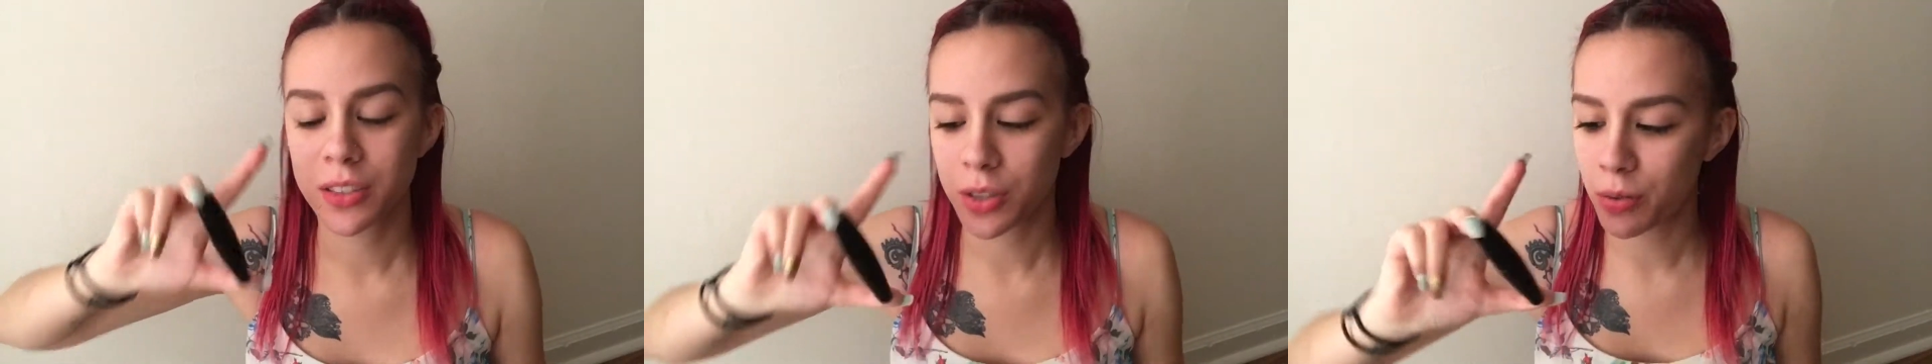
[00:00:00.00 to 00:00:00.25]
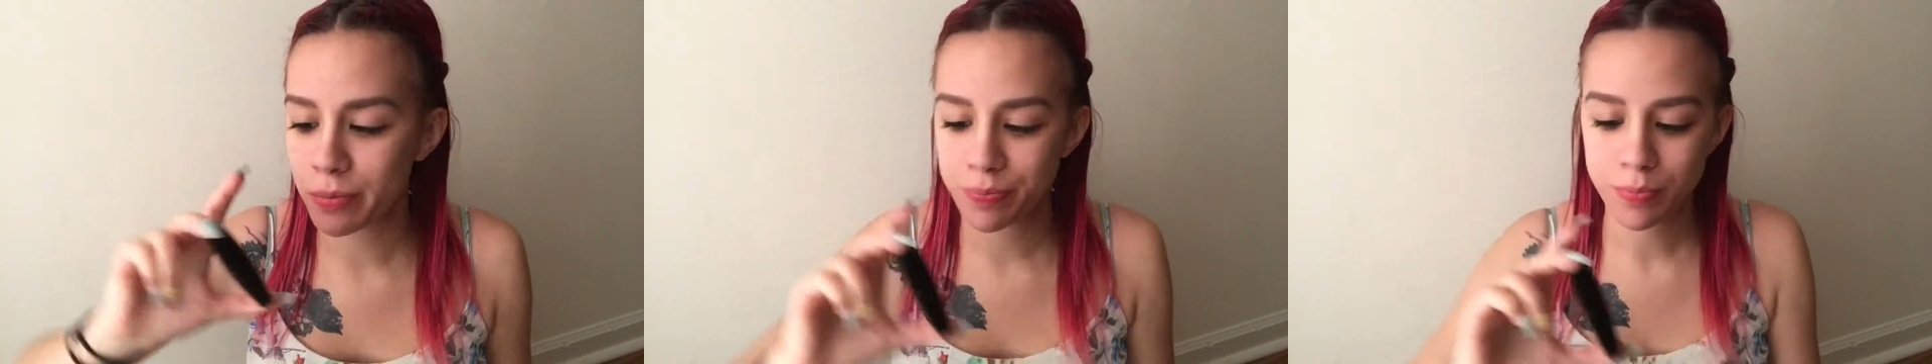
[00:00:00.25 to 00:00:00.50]

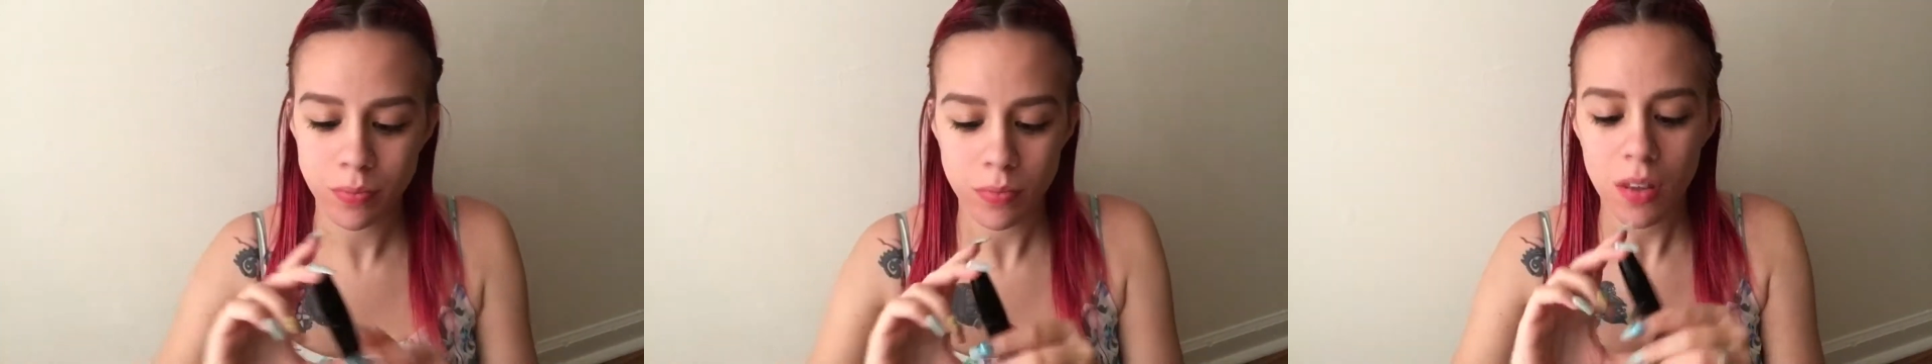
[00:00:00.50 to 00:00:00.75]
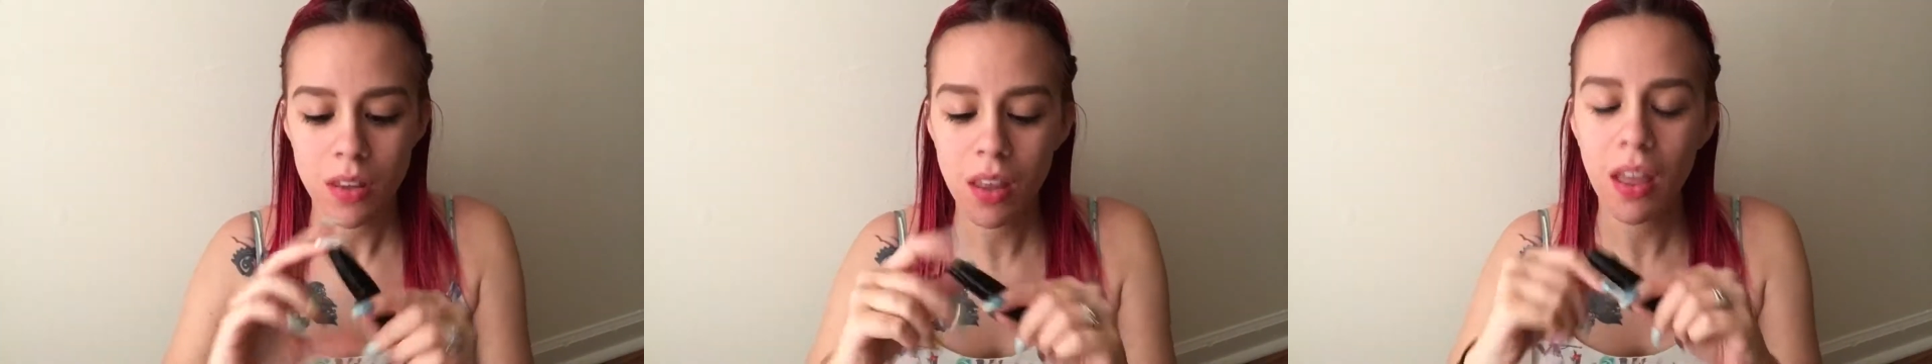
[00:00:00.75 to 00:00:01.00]
So
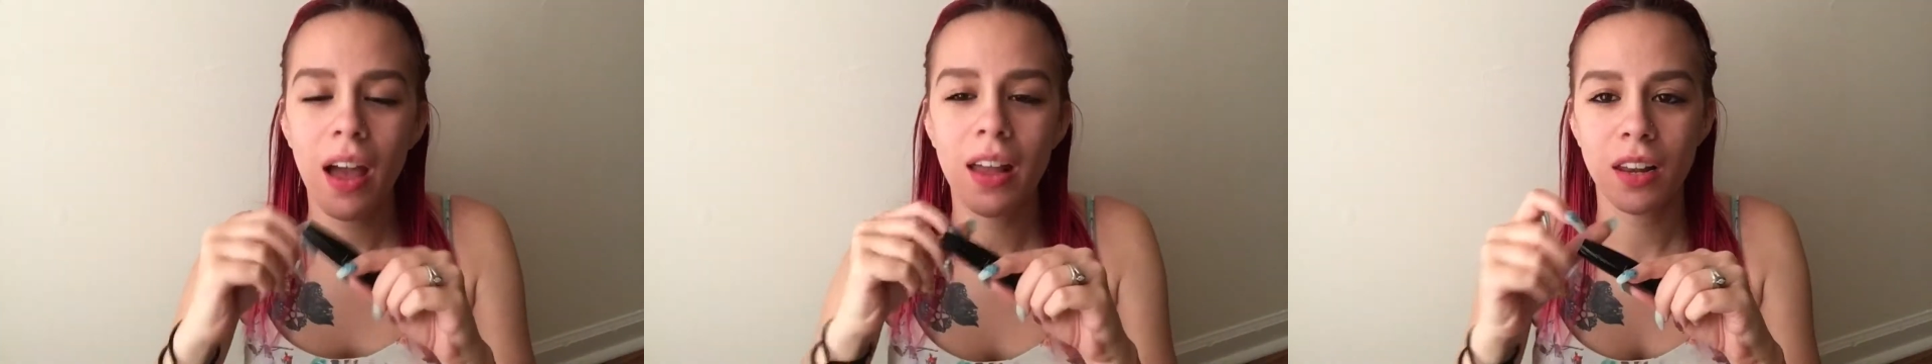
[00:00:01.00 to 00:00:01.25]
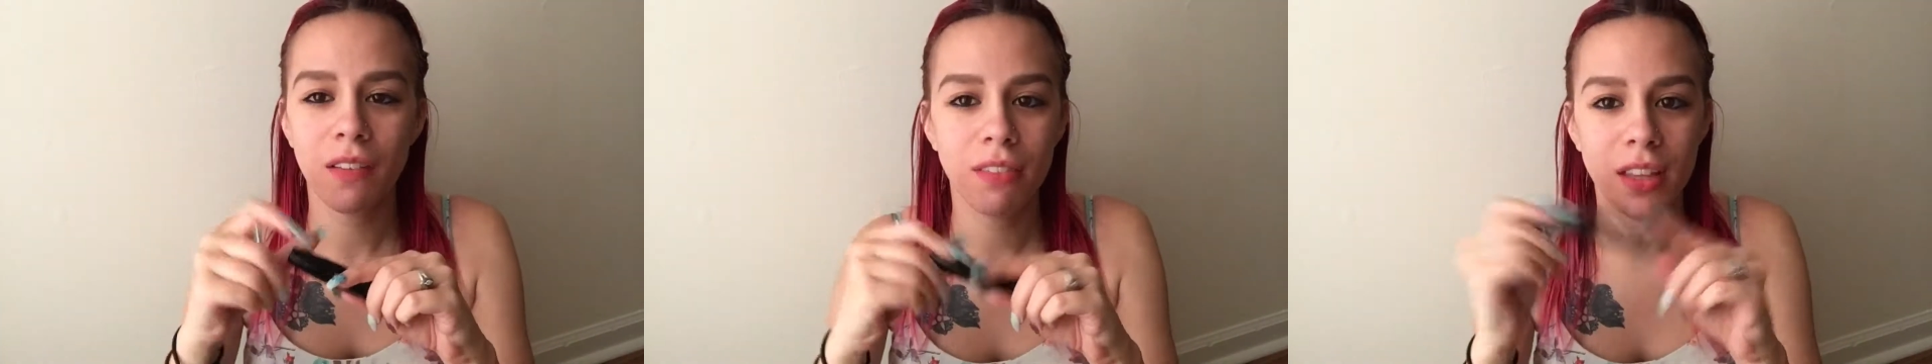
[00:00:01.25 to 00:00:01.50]
I
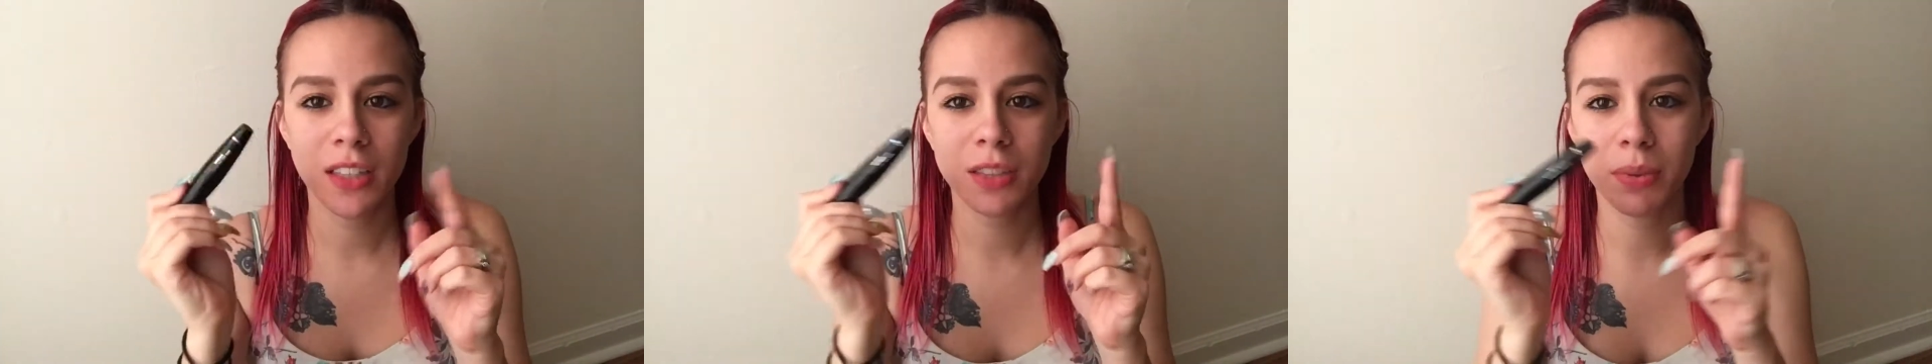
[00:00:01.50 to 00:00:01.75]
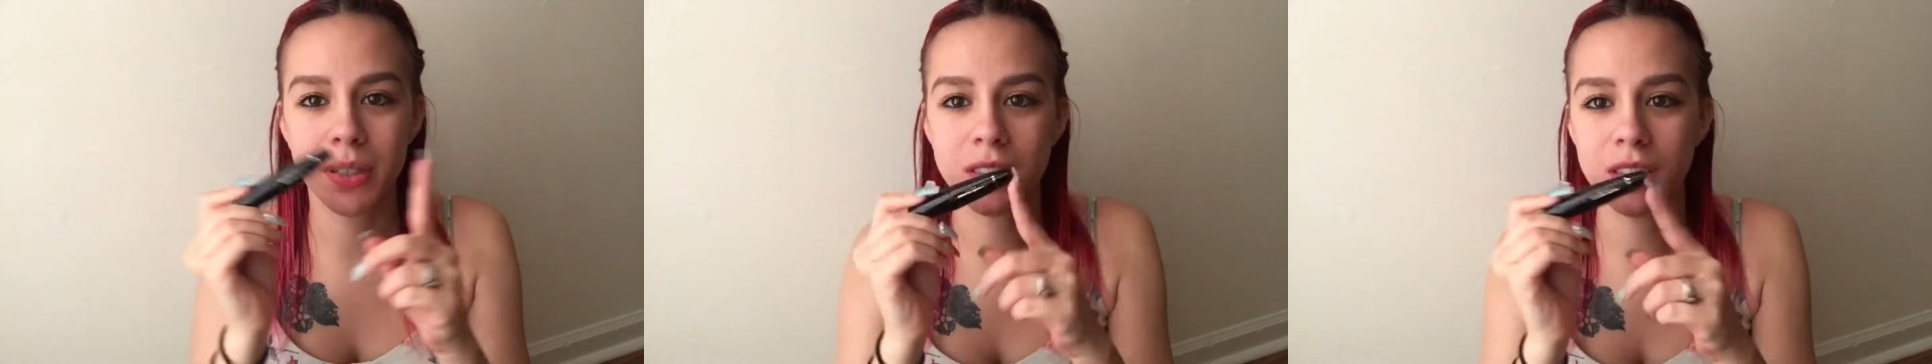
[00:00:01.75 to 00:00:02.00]
love these
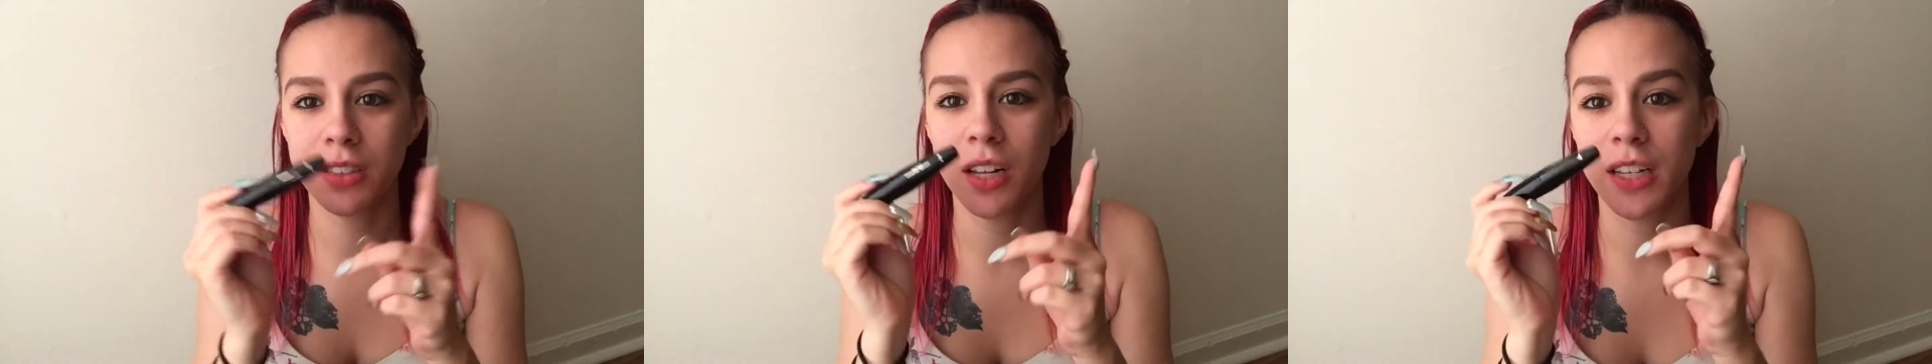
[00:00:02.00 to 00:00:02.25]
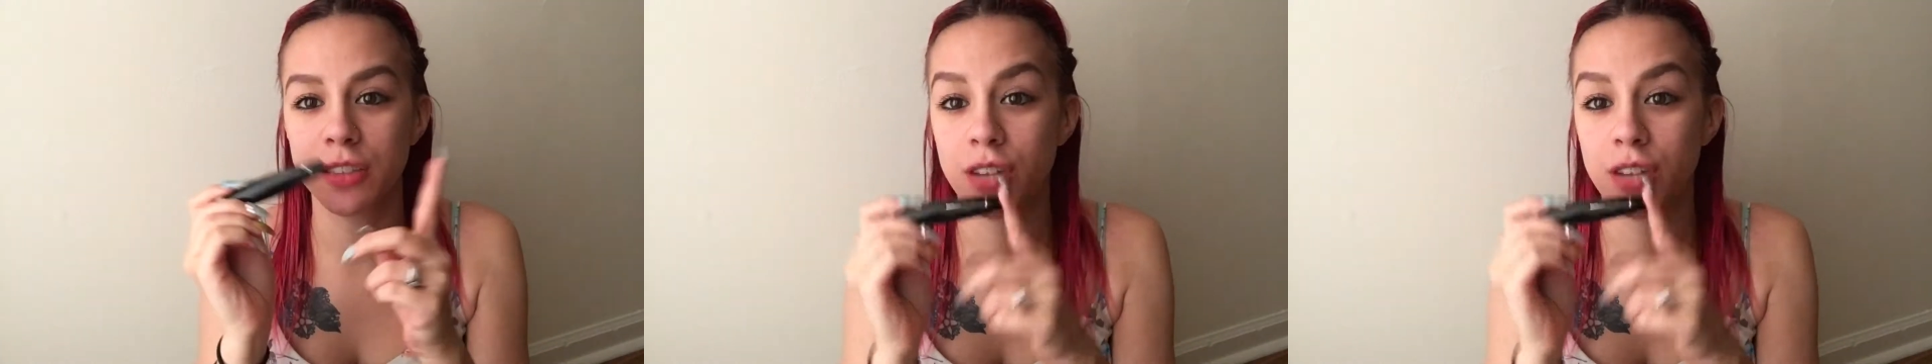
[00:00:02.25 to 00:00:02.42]
because these are like